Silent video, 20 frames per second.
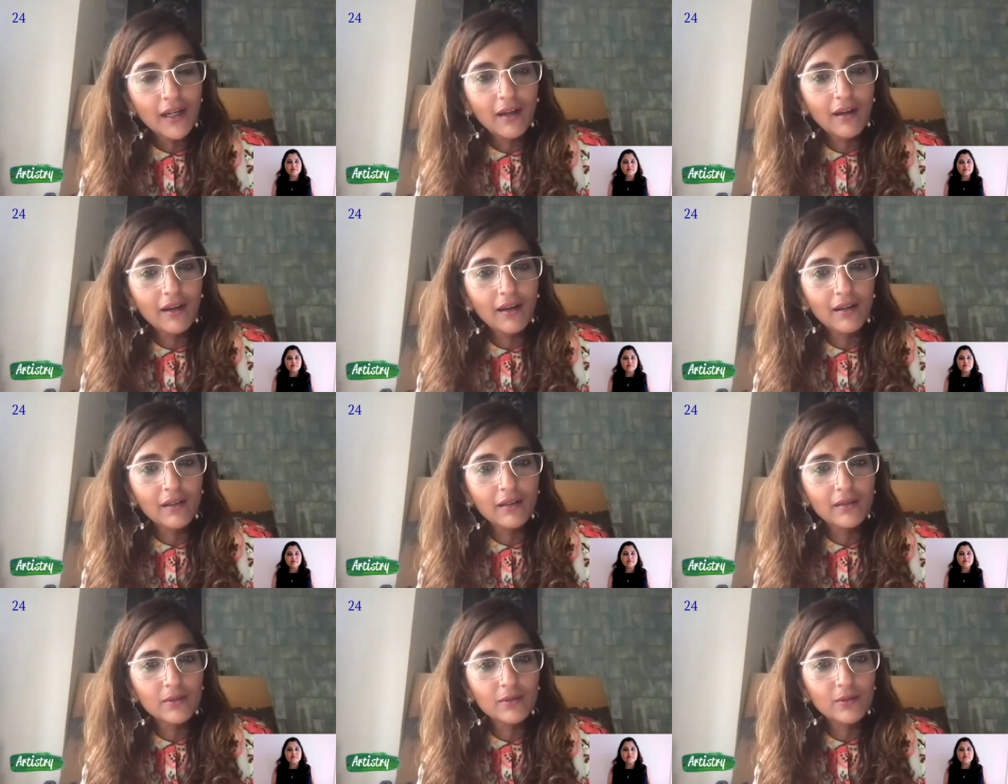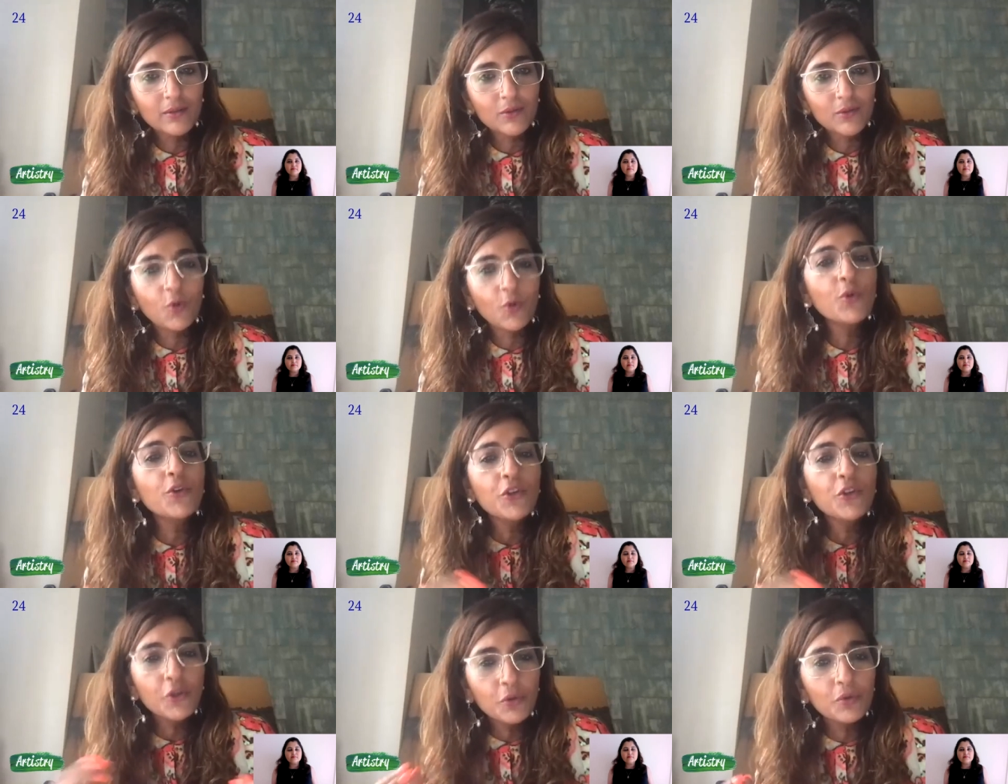Uh,
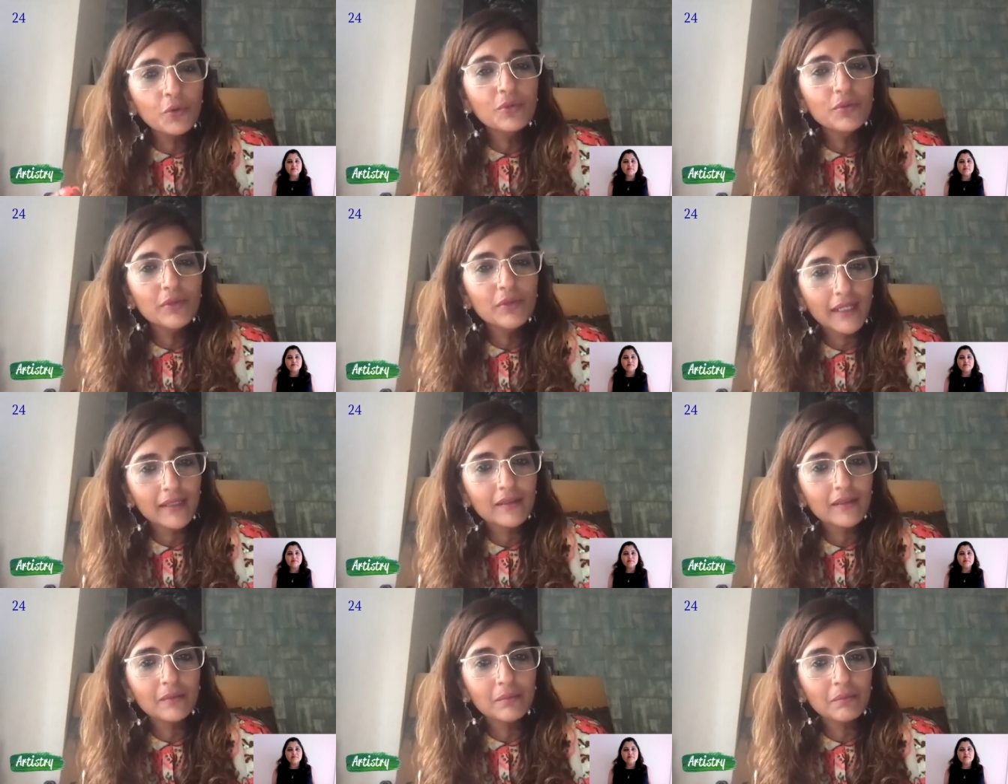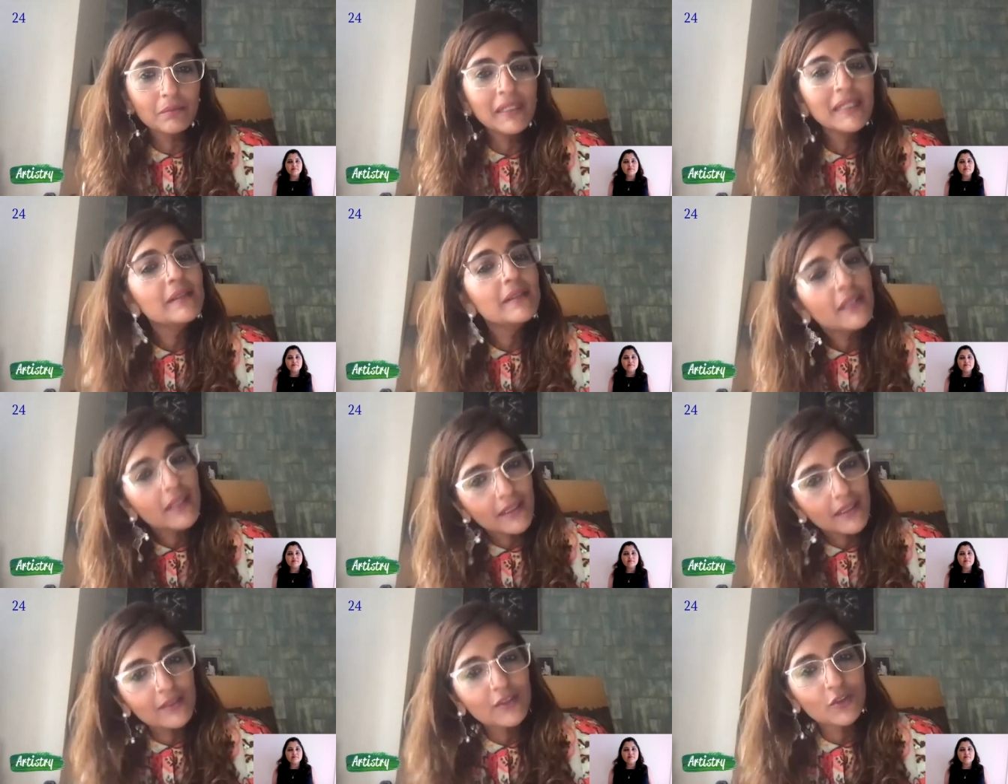who knew that
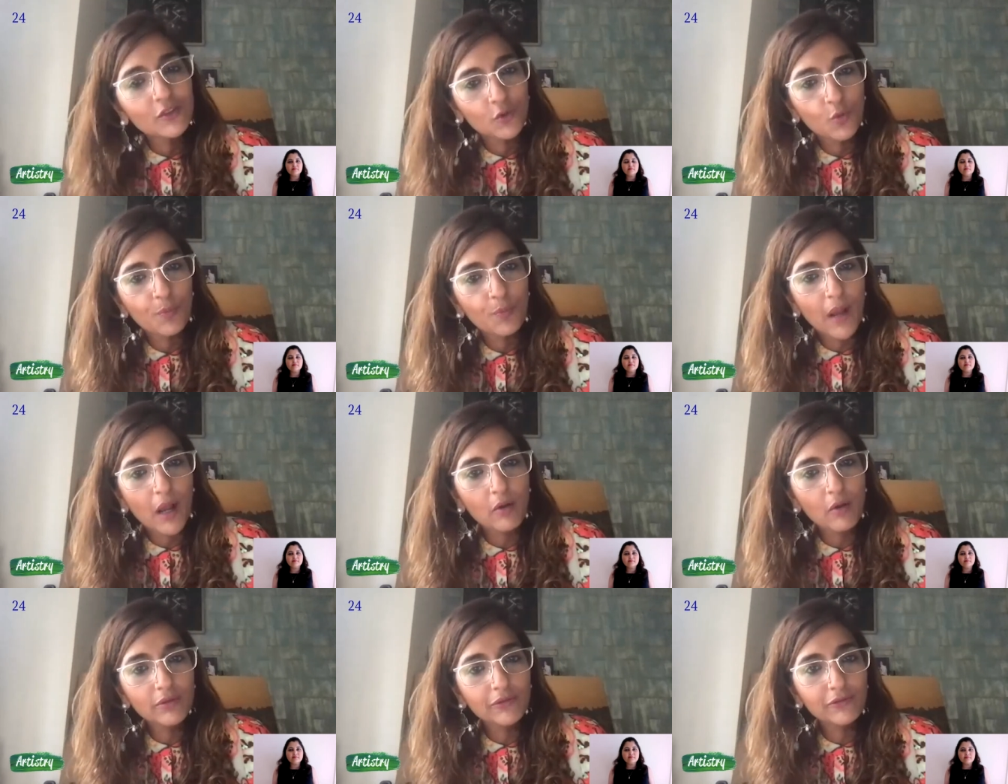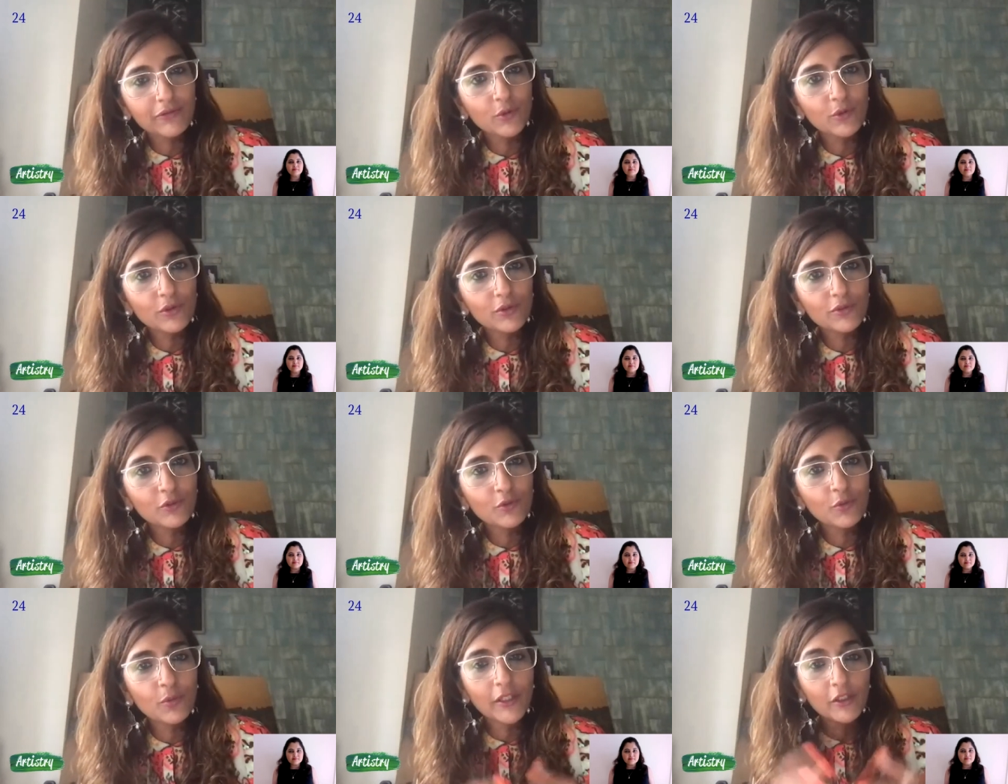media is so powerful?
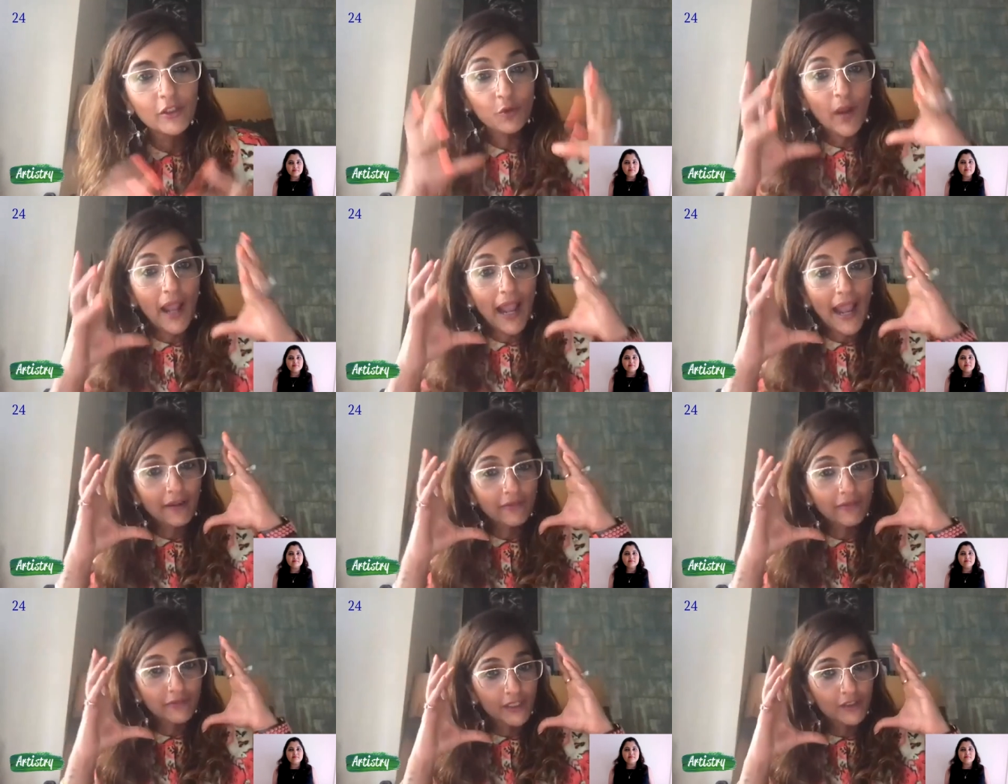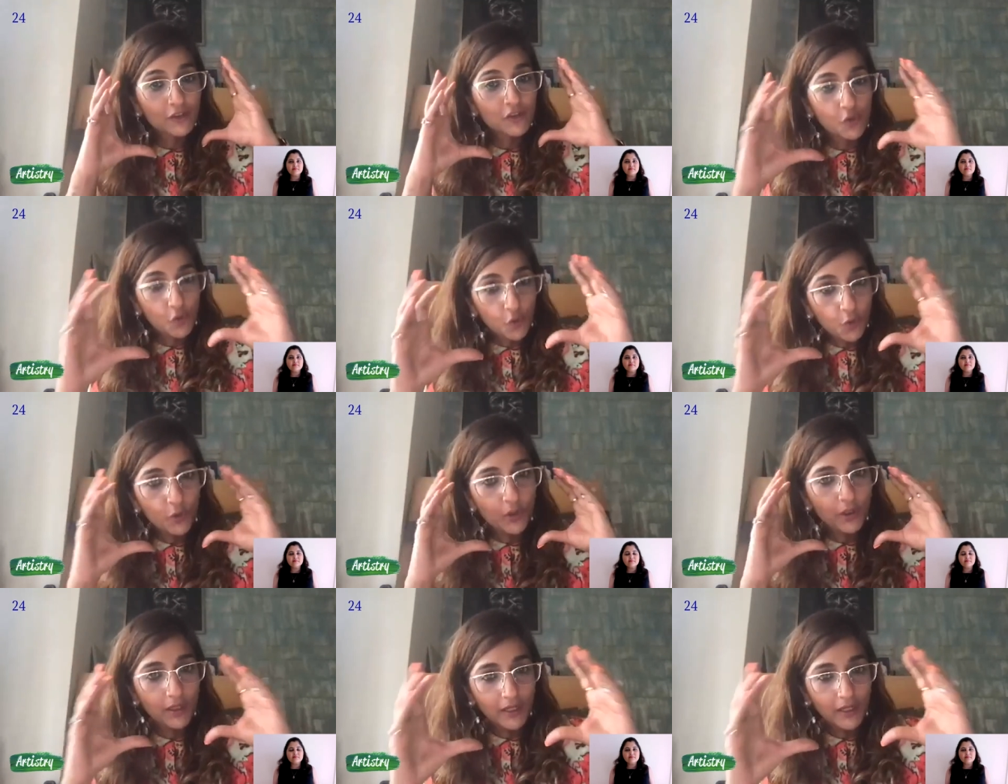So when you have that
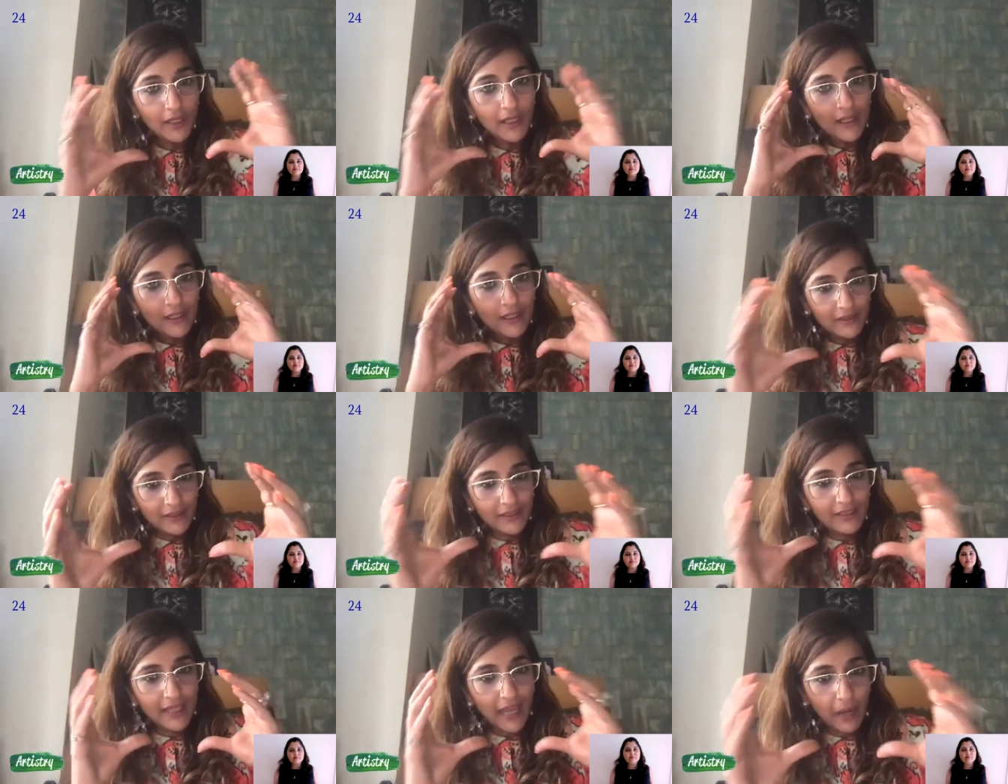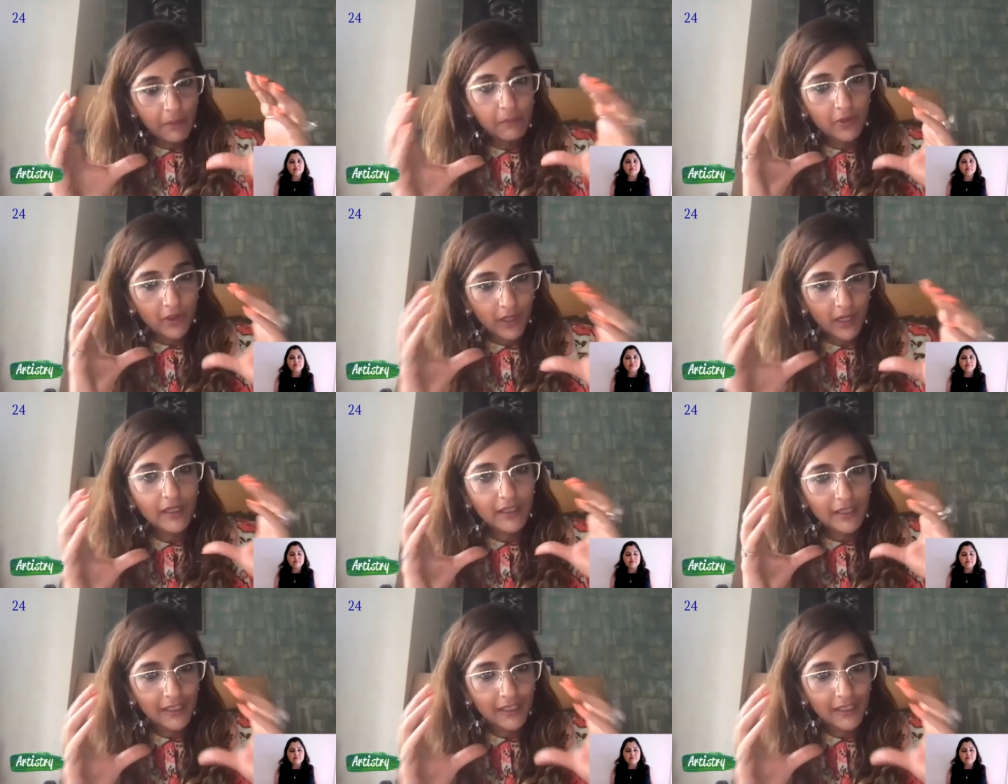tool, the camera